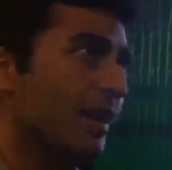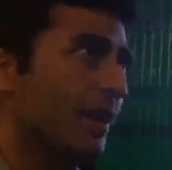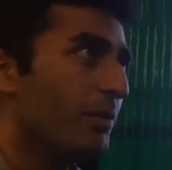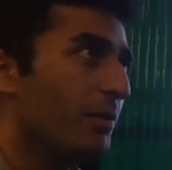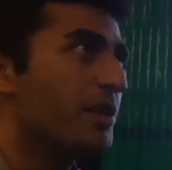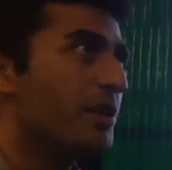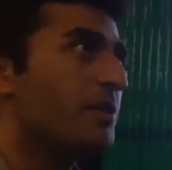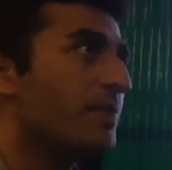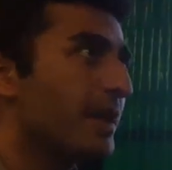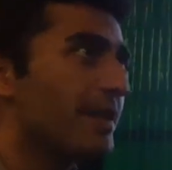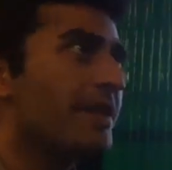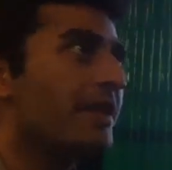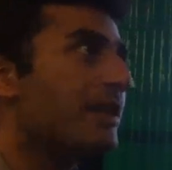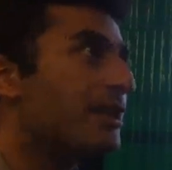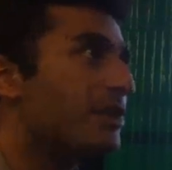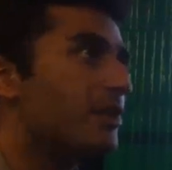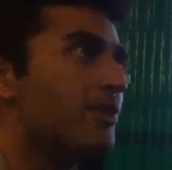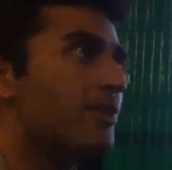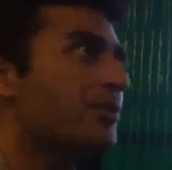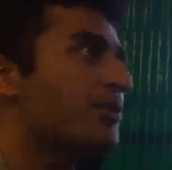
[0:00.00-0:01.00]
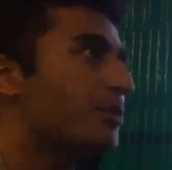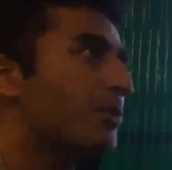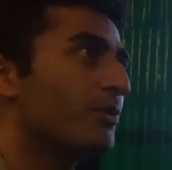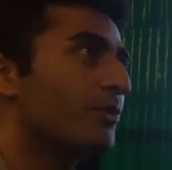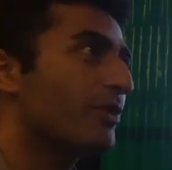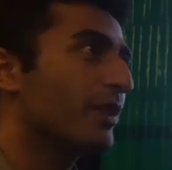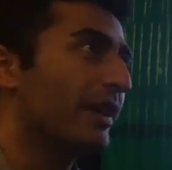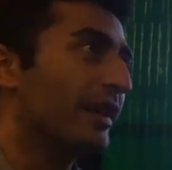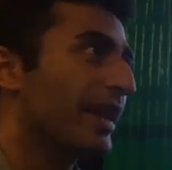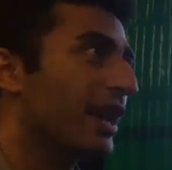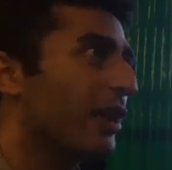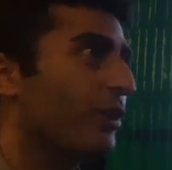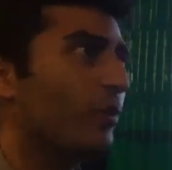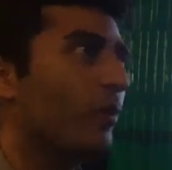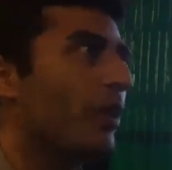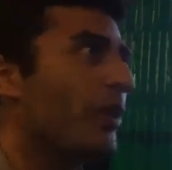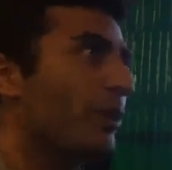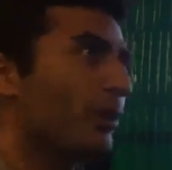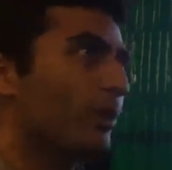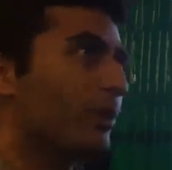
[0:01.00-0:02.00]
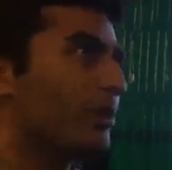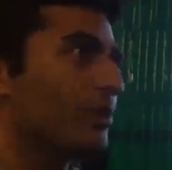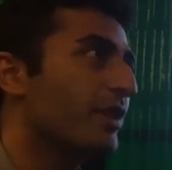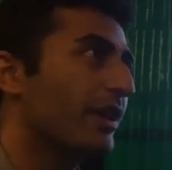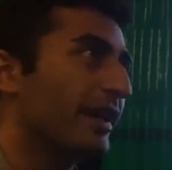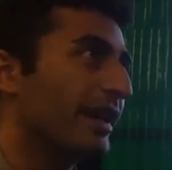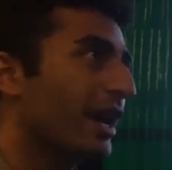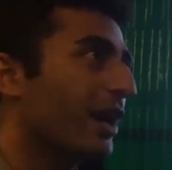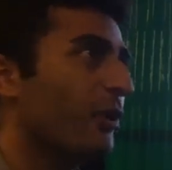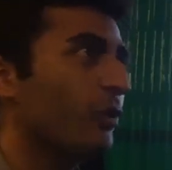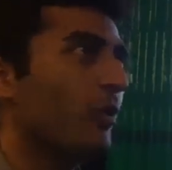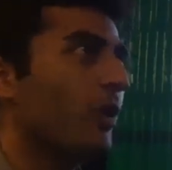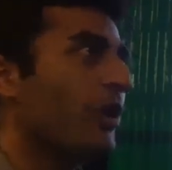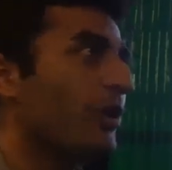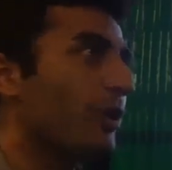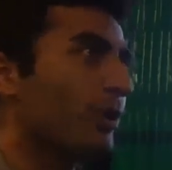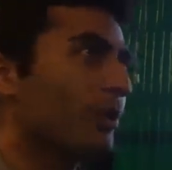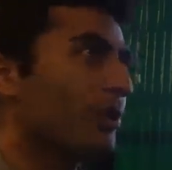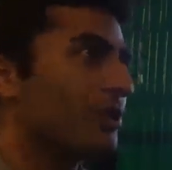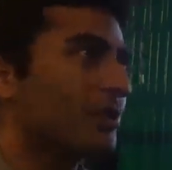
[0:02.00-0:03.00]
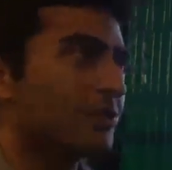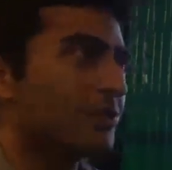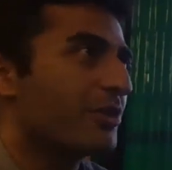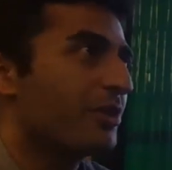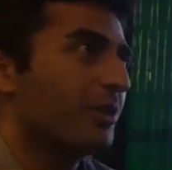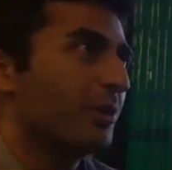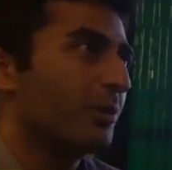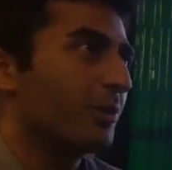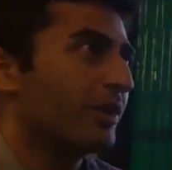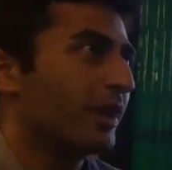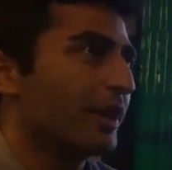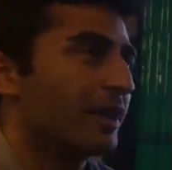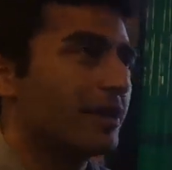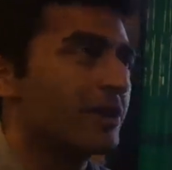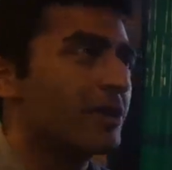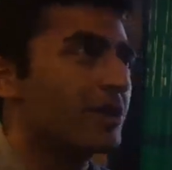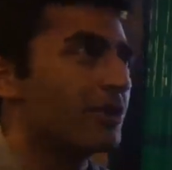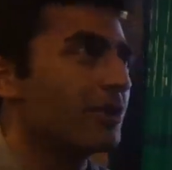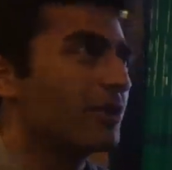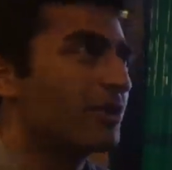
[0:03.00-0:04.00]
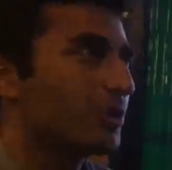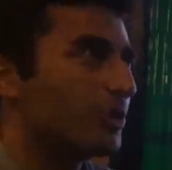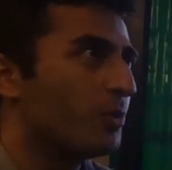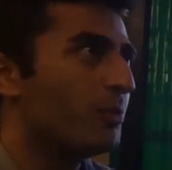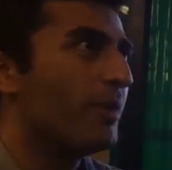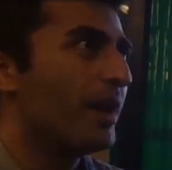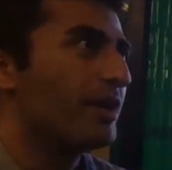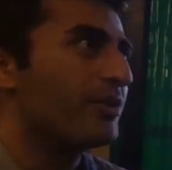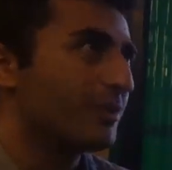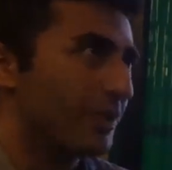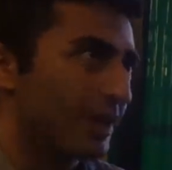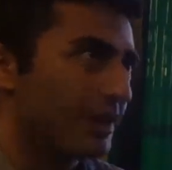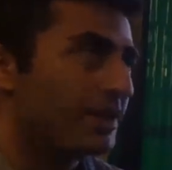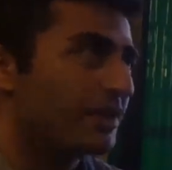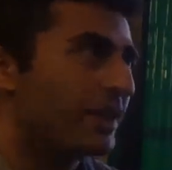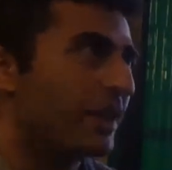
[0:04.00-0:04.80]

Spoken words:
which is basically just two things, L1, L2, L2. Like it's just two metrics.